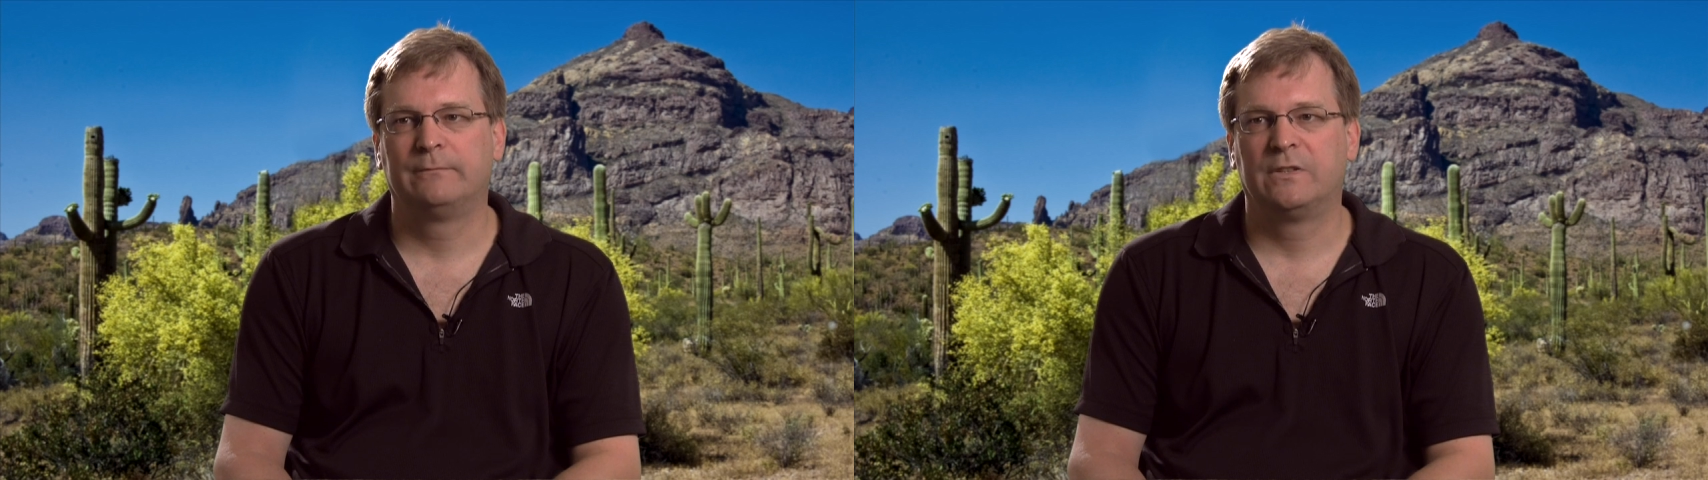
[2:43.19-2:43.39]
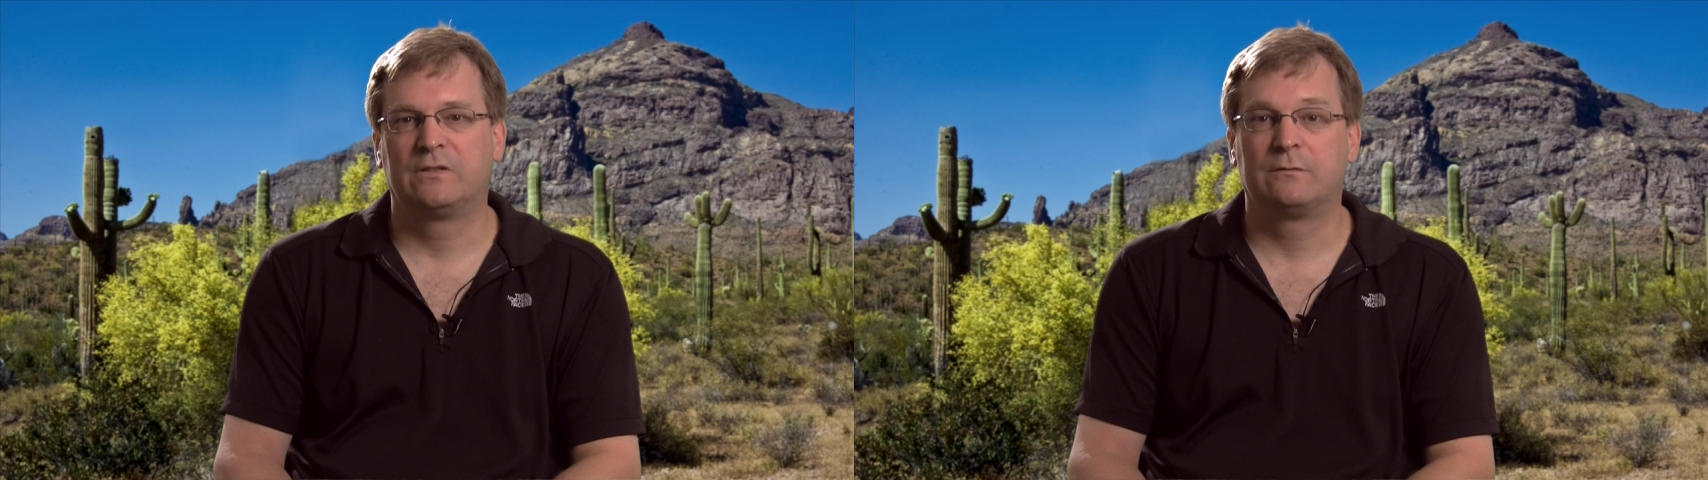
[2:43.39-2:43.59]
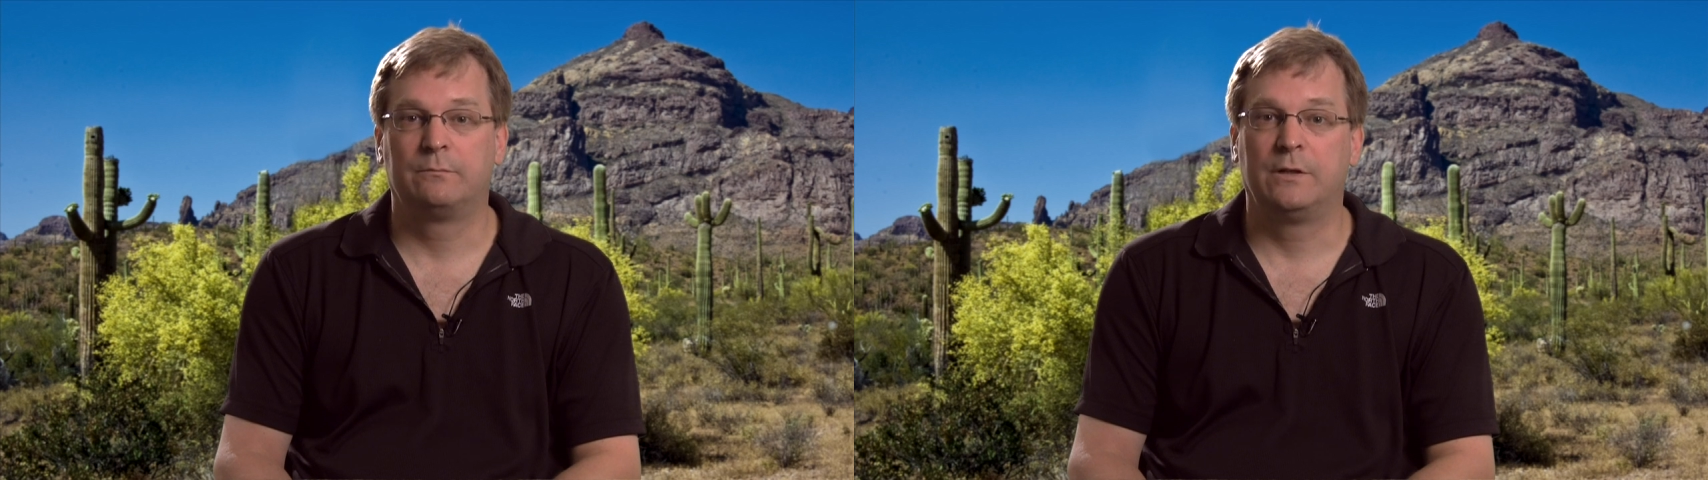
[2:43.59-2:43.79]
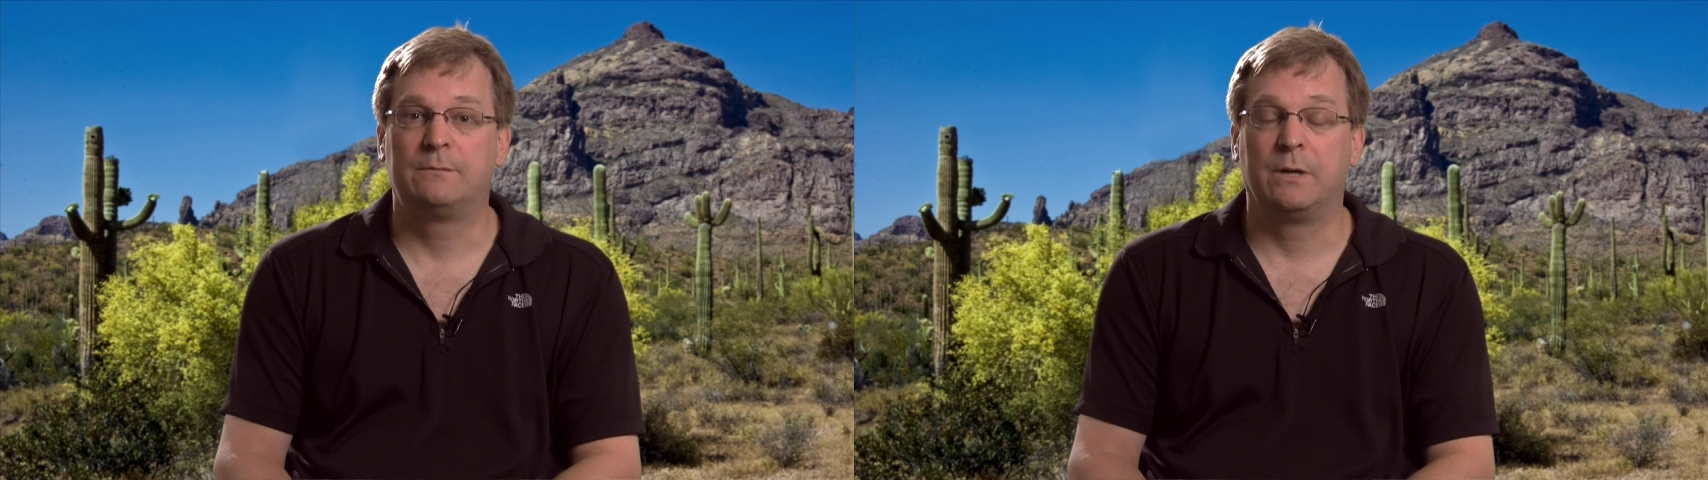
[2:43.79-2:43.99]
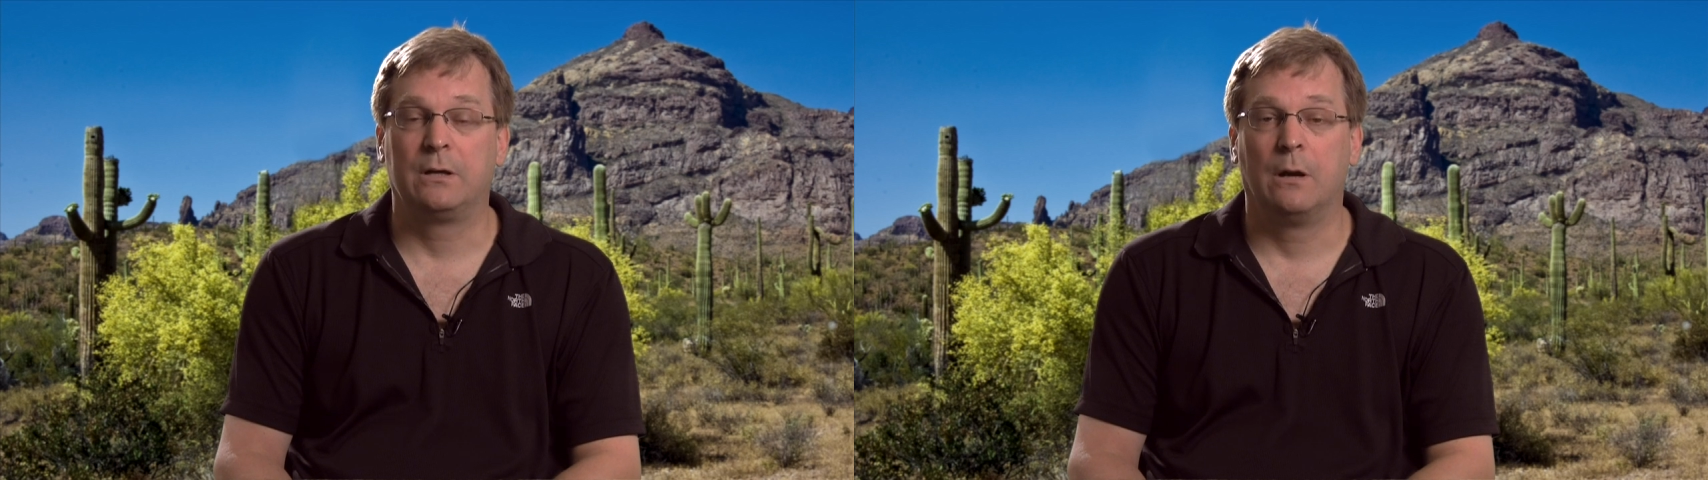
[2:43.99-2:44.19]
it's,
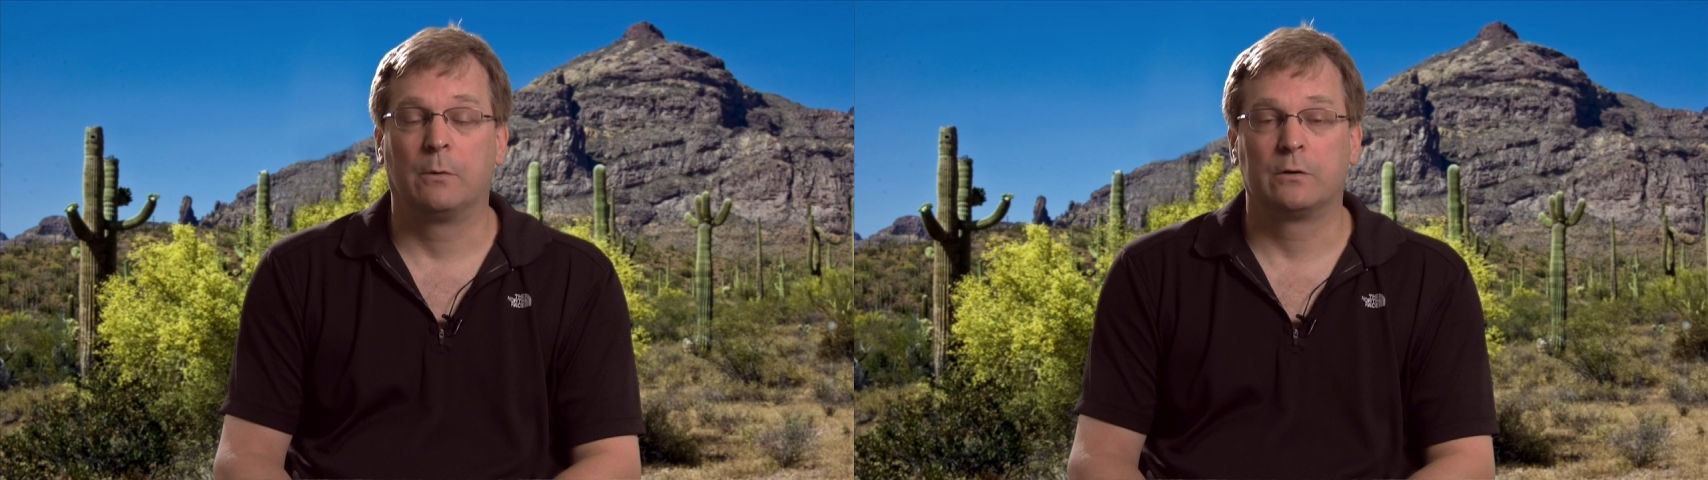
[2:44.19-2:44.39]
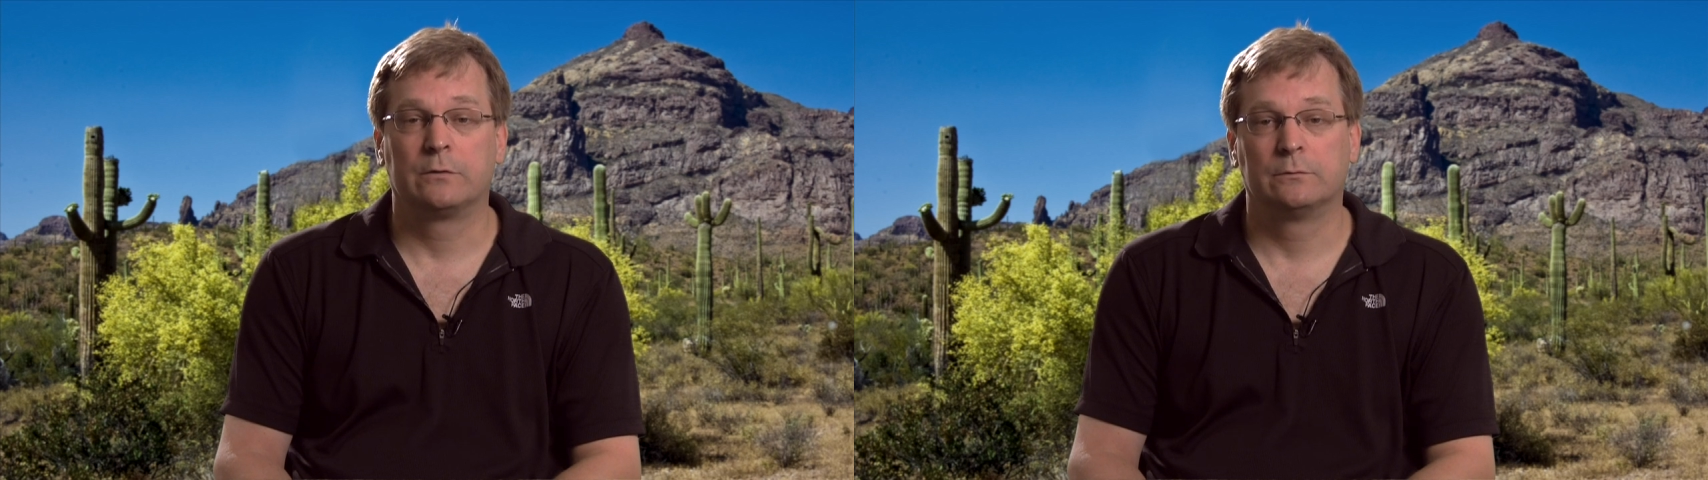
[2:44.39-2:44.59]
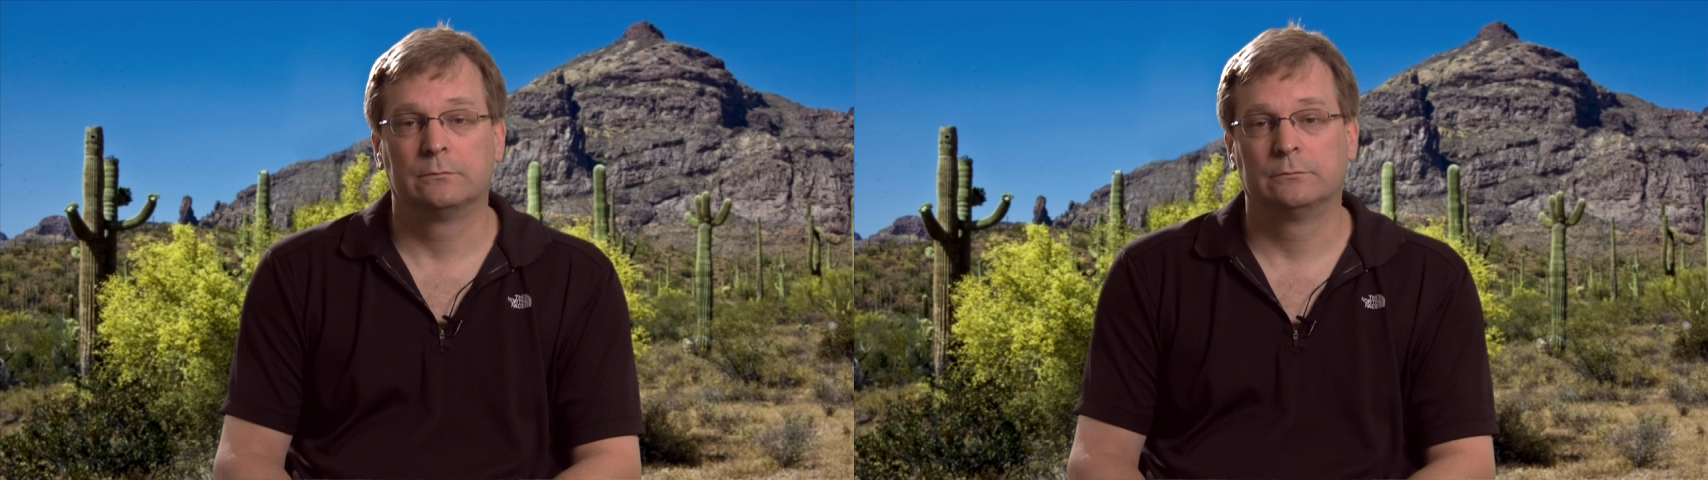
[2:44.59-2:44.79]
it's big numbers.